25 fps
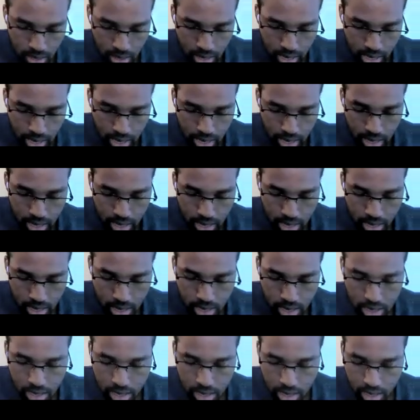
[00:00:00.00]
then
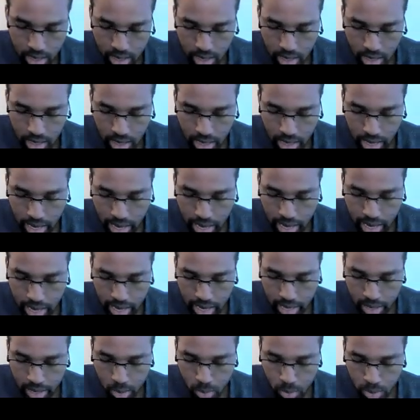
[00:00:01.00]
A
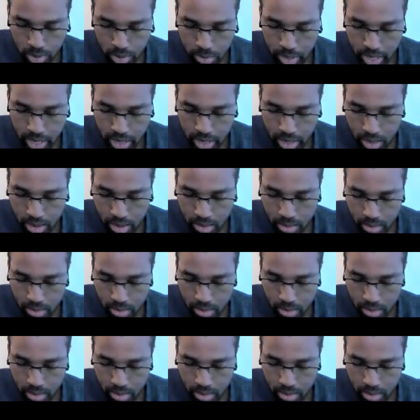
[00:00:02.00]
equals B.